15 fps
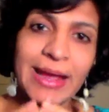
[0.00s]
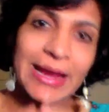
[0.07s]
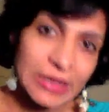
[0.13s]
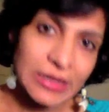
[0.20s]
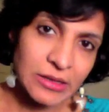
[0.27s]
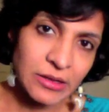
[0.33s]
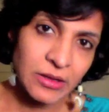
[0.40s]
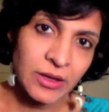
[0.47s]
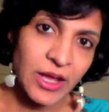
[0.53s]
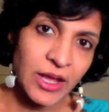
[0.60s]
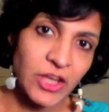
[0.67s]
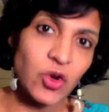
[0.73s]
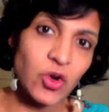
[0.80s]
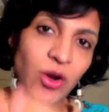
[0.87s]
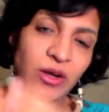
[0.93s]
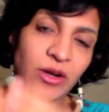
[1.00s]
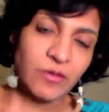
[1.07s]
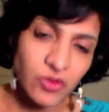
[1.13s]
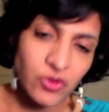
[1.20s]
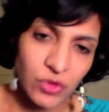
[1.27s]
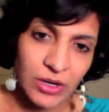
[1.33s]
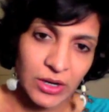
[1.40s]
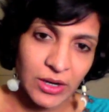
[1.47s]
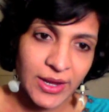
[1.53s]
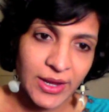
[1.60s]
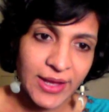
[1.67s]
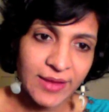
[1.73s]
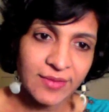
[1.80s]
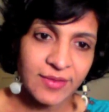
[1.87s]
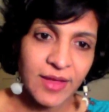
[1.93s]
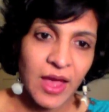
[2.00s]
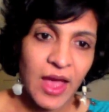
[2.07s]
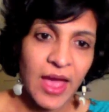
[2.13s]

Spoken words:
hidden in your individual clinics.